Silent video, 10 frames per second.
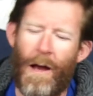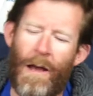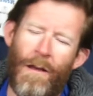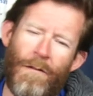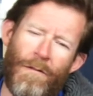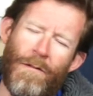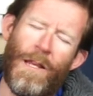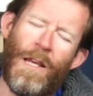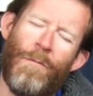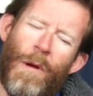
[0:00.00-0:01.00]
I
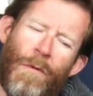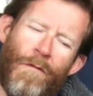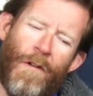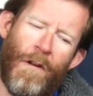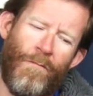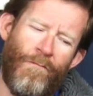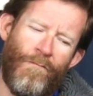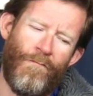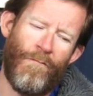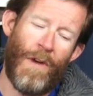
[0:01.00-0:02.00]
think it might be fun.
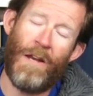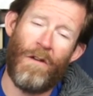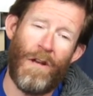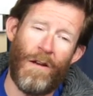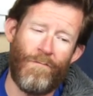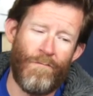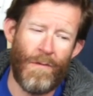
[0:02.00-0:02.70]
I don't know.